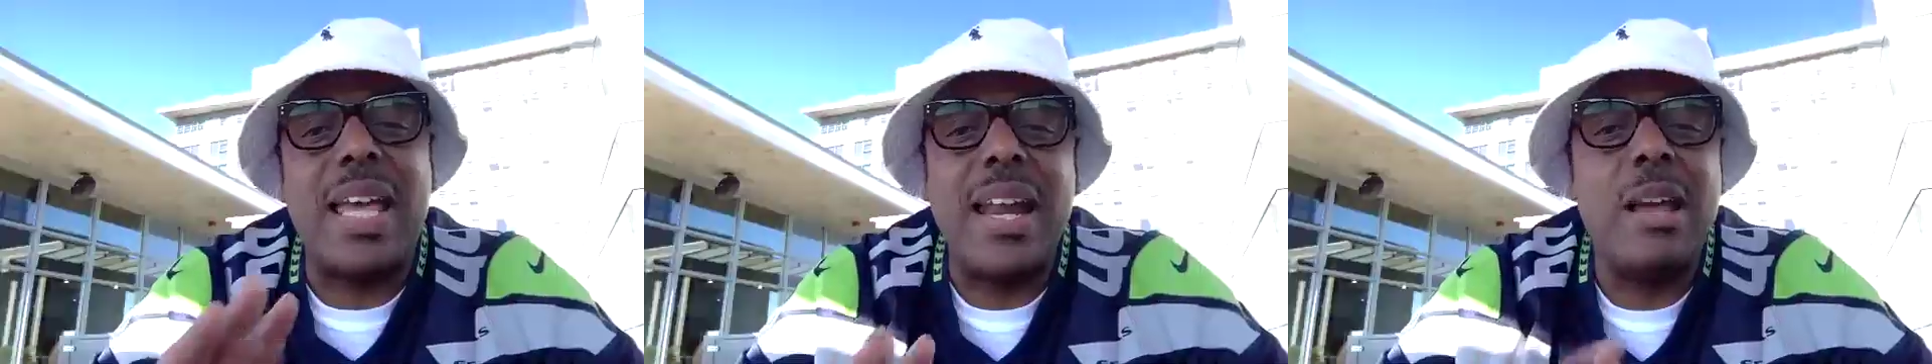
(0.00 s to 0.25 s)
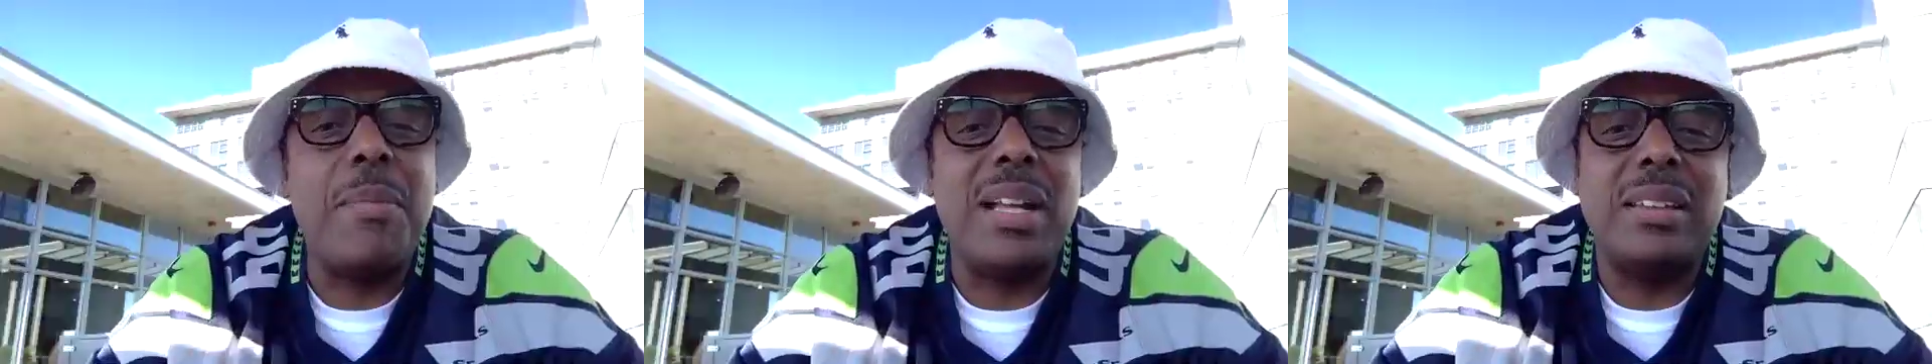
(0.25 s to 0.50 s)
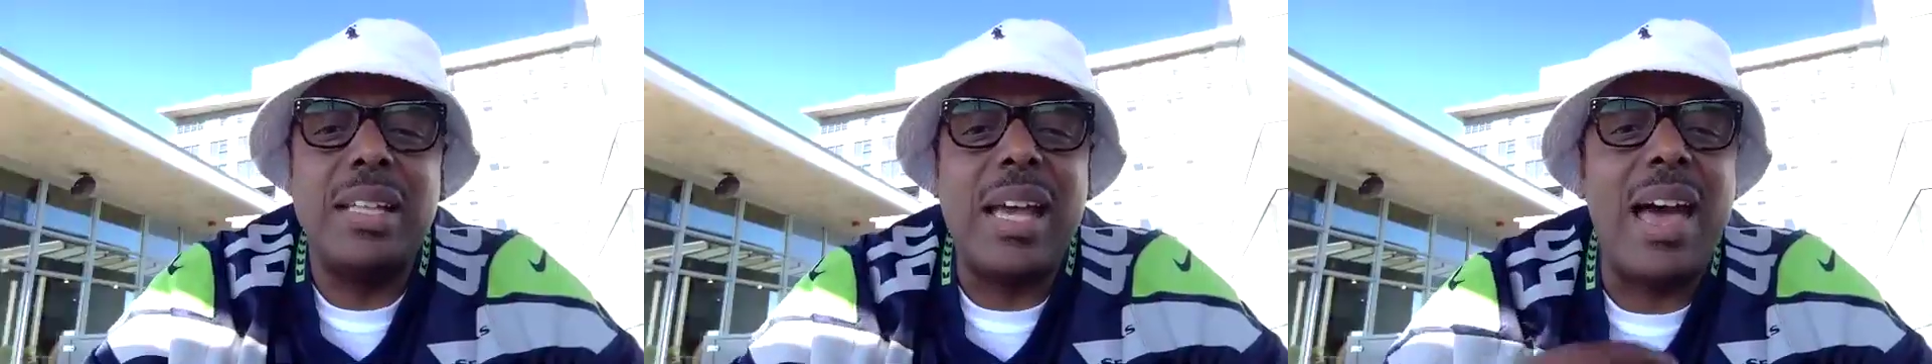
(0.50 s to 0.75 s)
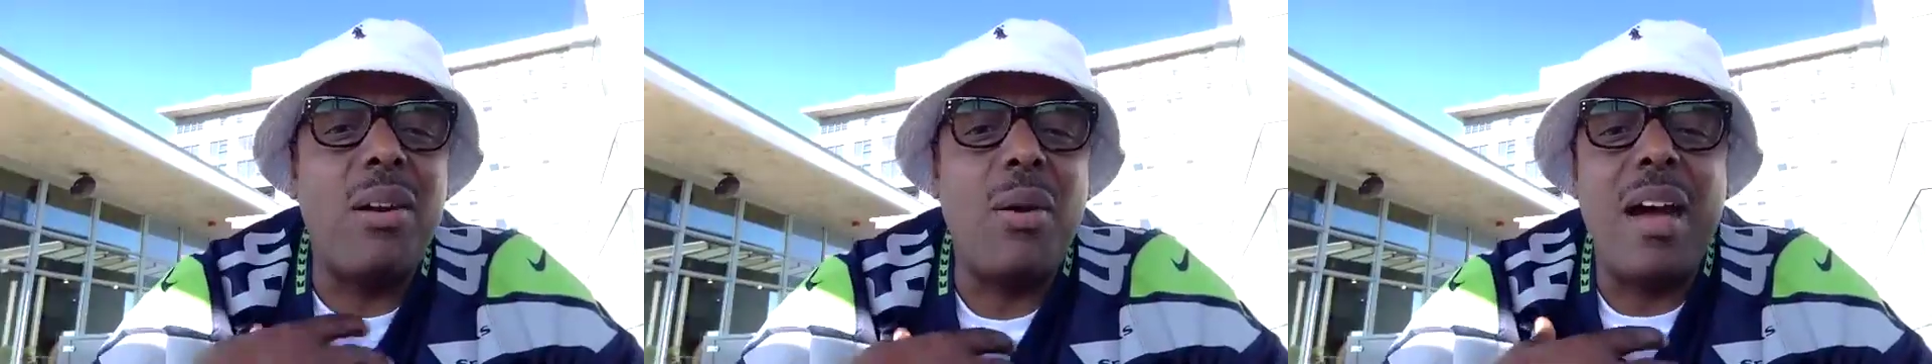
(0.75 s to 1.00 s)
that ain't my thing.
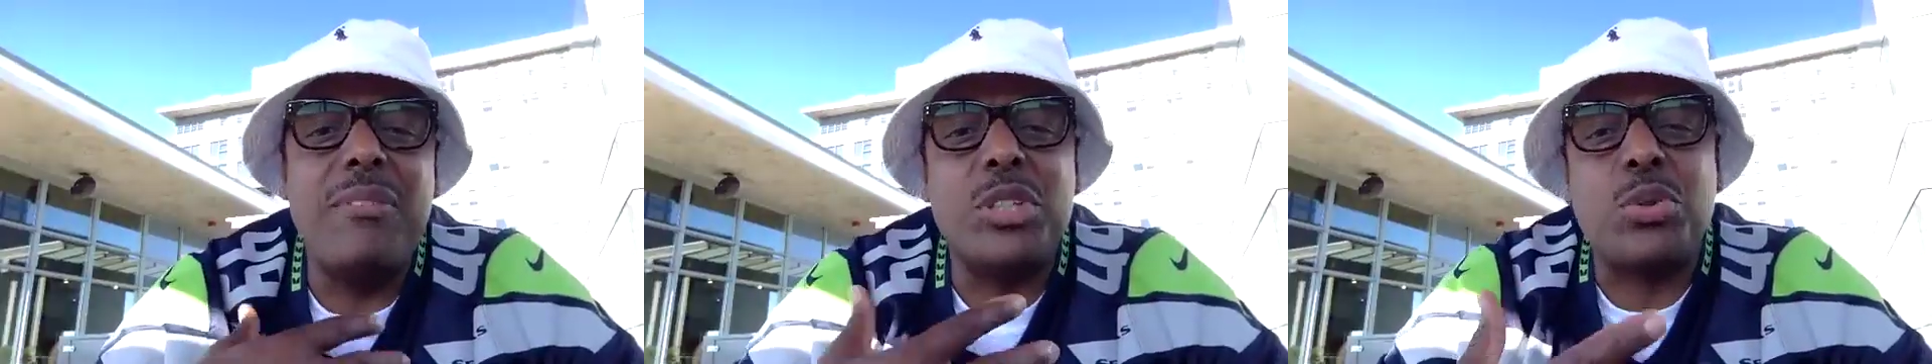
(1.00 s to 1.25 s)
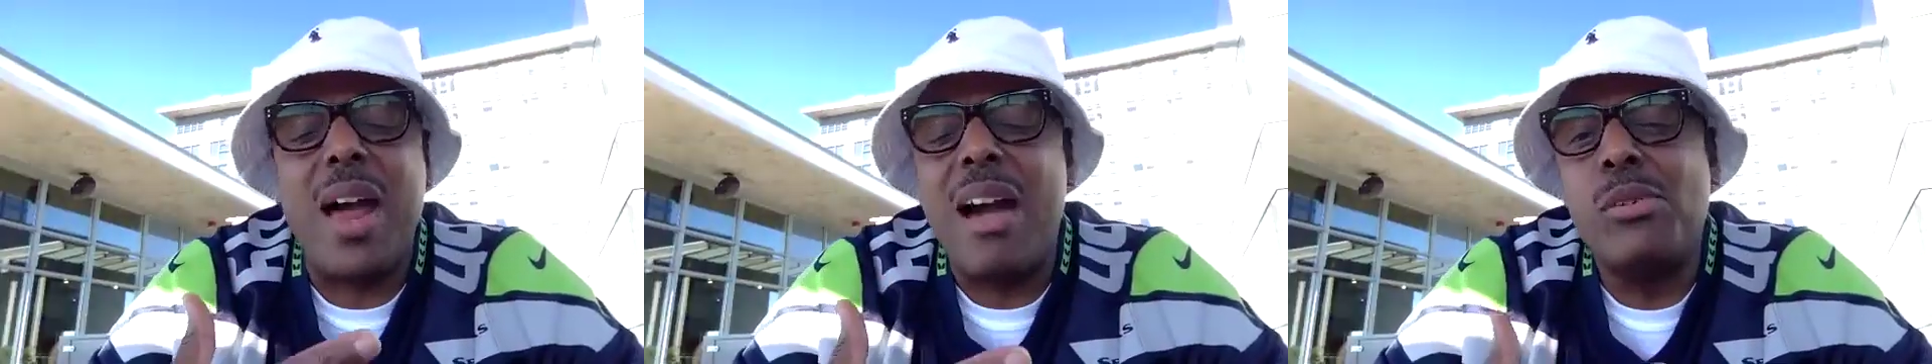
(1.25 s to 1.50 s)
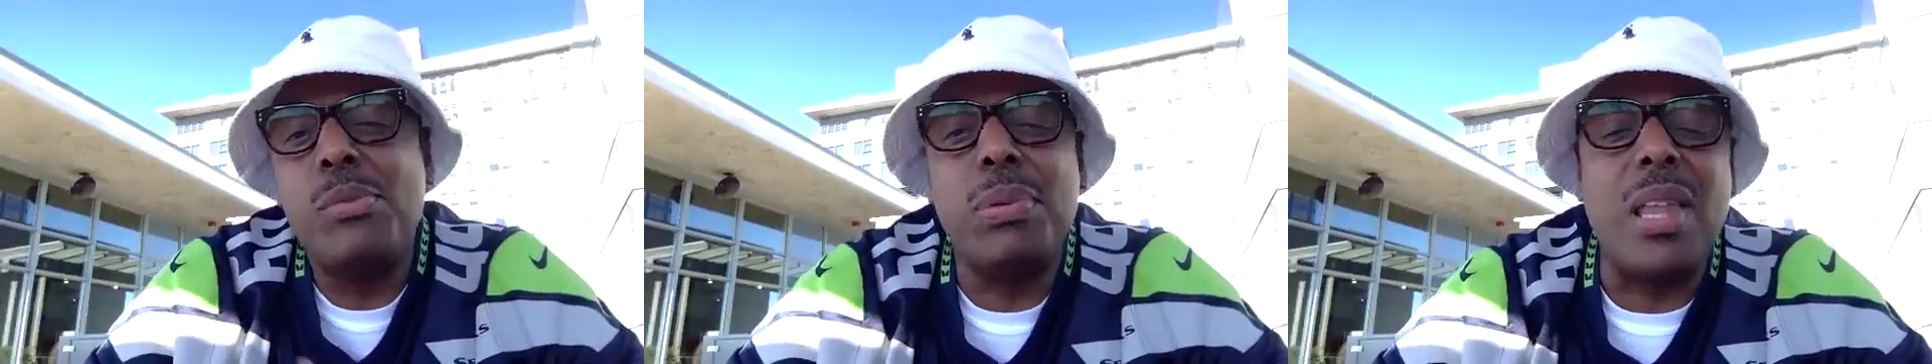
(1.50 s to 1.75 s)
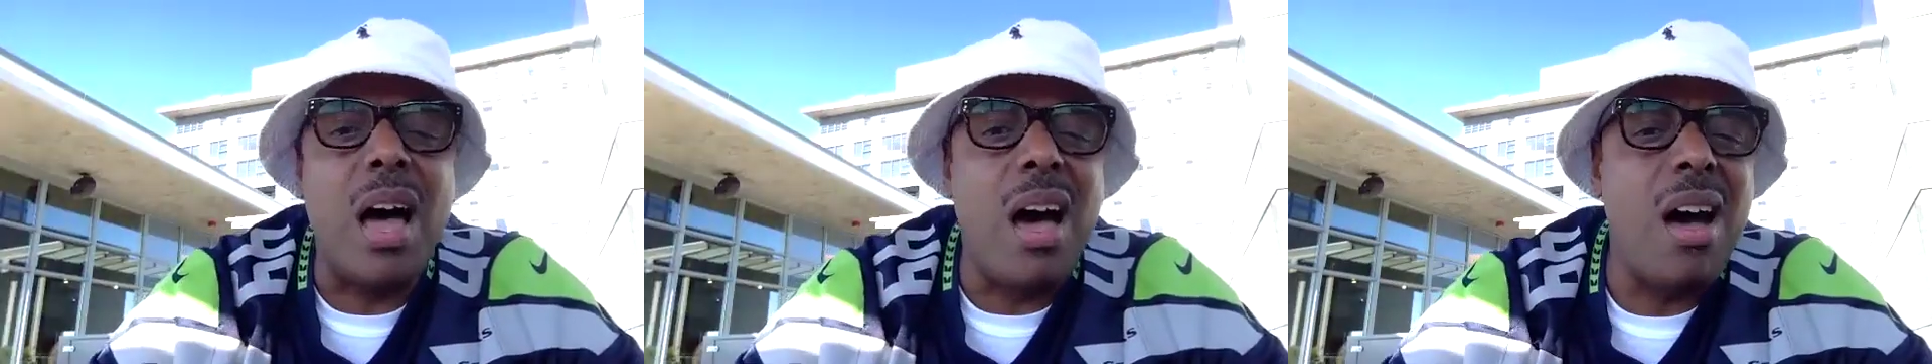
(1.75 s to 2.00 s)
I don't have a travel
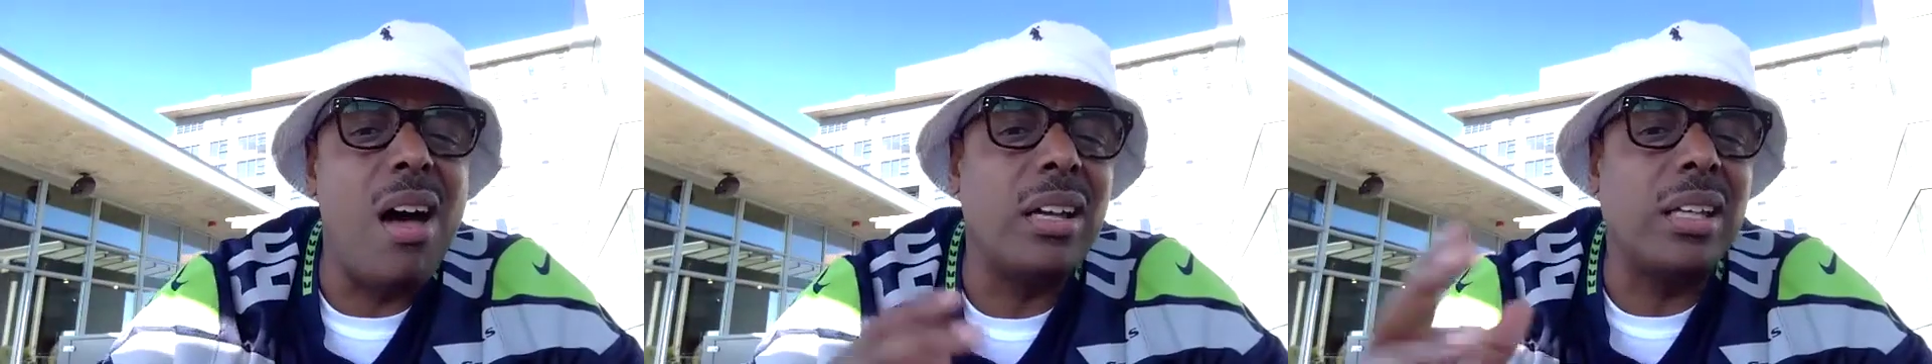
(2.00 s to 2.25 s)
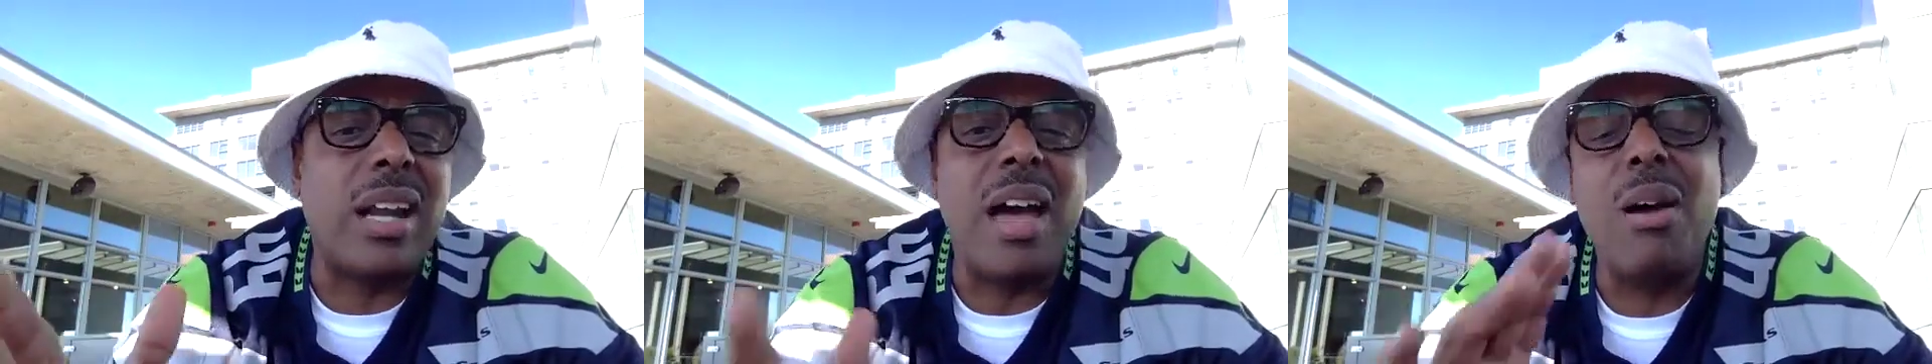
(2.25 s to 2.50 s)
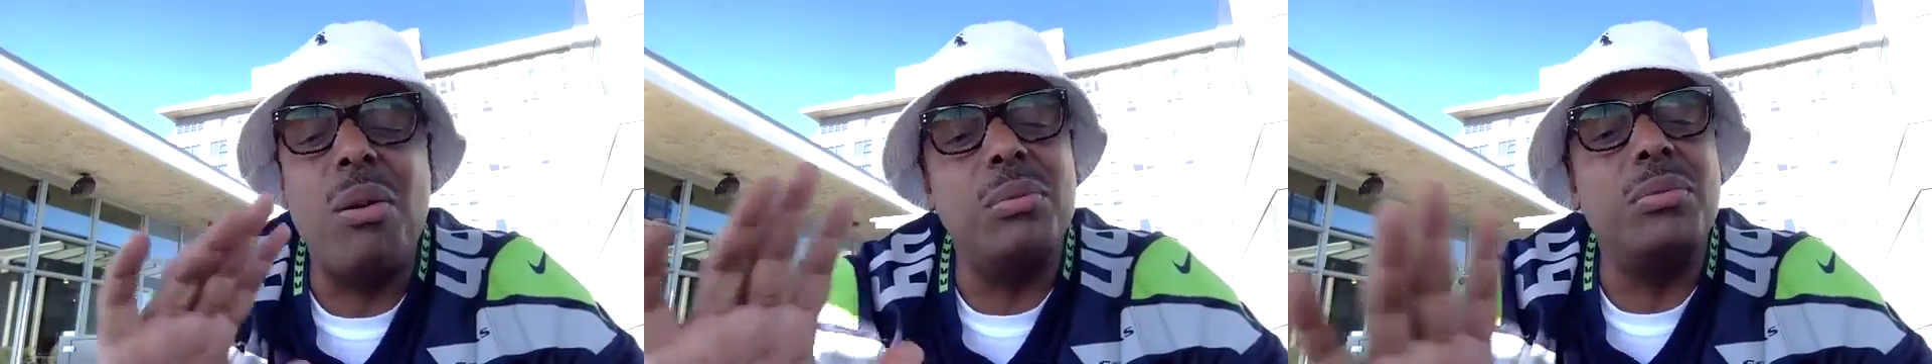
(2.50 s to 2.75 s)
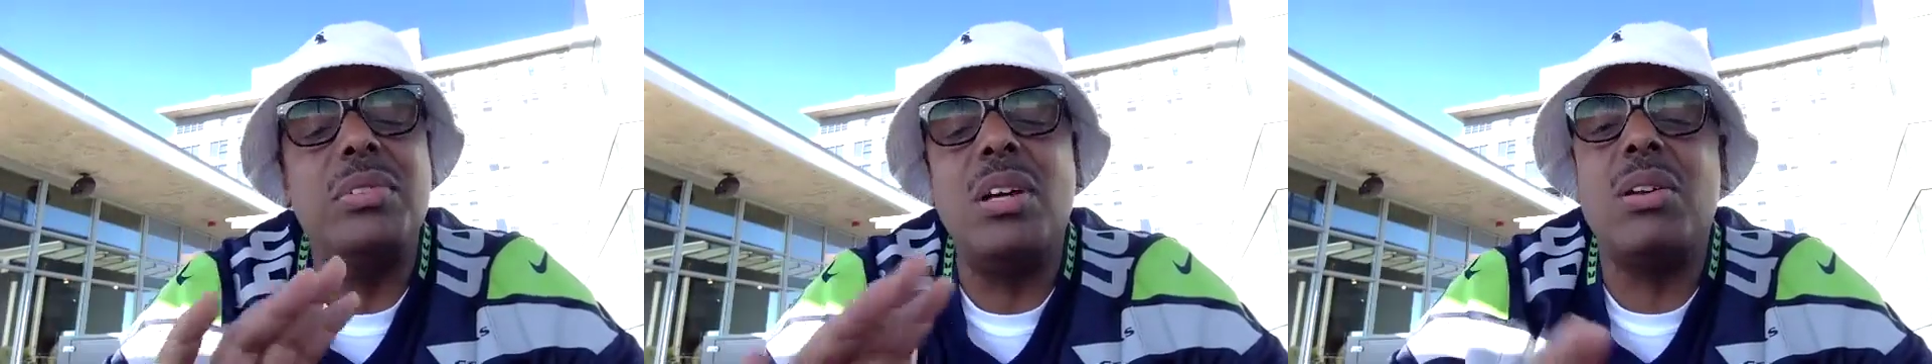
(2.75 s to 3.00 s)
blog and
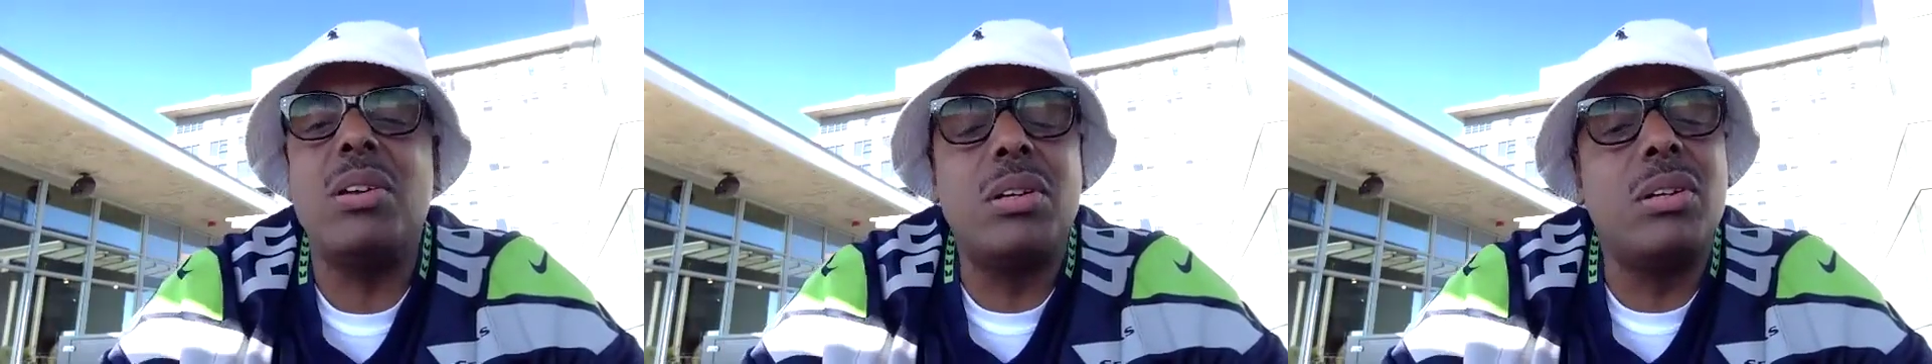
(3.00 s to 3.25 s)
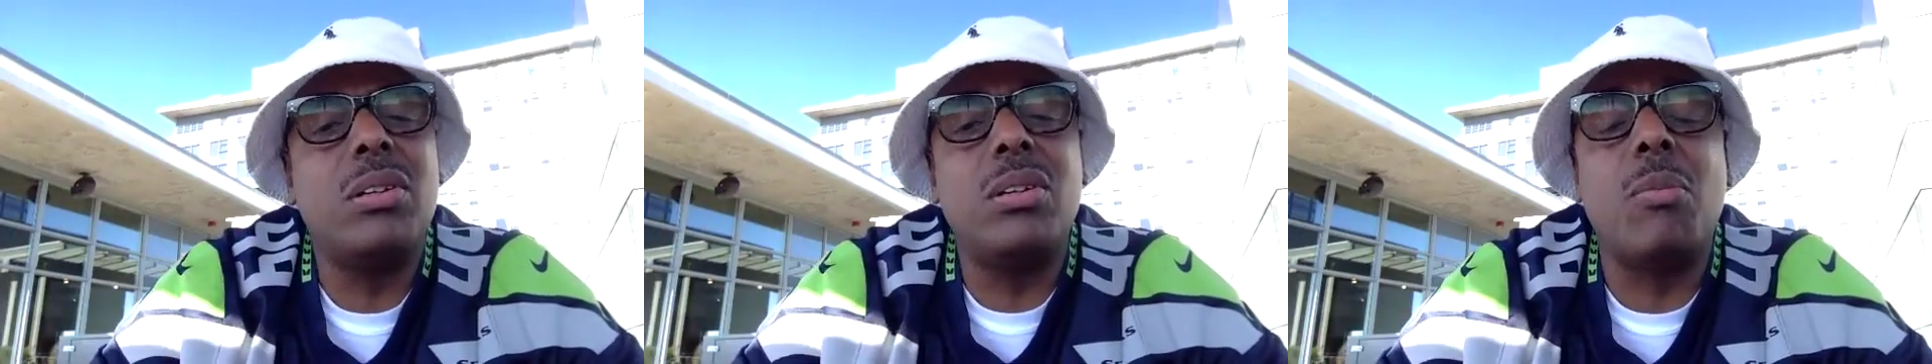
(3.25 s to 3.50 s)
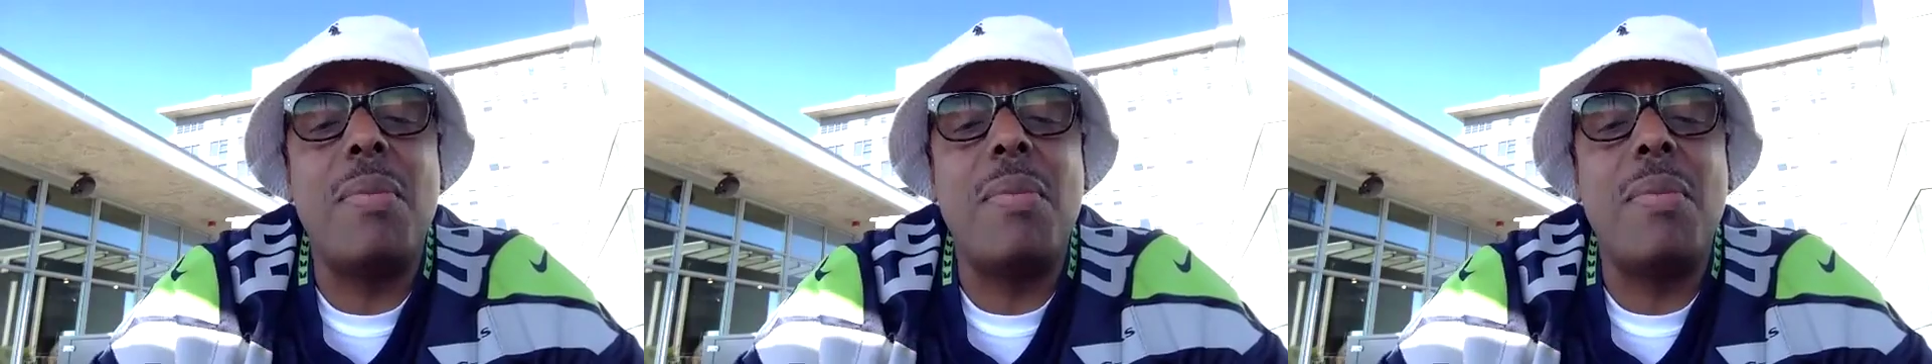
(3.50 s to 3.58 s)
no.